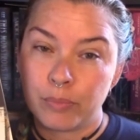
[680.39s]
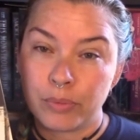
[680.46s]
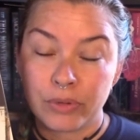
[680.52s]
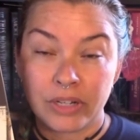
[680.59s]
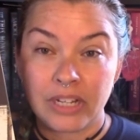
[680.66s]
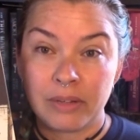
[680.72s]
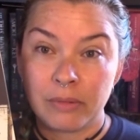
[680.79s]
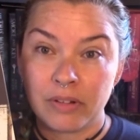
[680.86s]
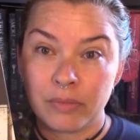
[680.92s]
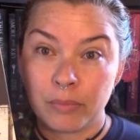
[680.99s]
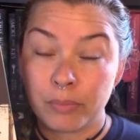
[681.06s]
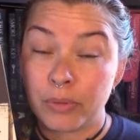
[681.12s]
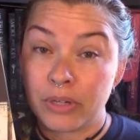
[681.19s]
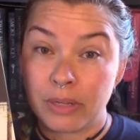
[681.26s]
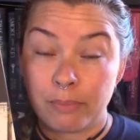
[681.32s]
pretty
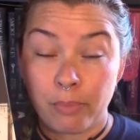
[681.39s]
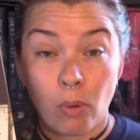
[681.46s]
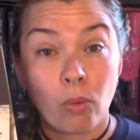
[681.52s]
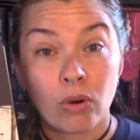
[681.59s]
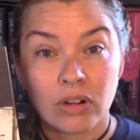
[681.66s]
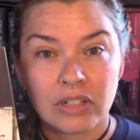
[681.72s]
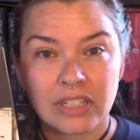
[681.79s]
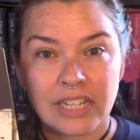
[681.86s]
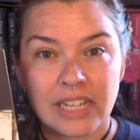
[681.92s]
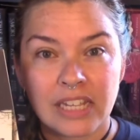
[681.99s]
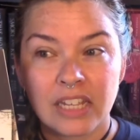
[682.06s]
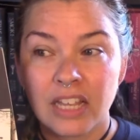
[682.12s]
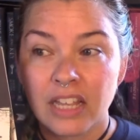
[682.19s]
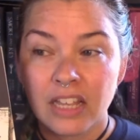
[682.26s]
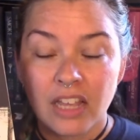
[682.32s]
pretty
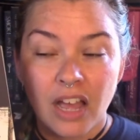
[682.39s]
poorly.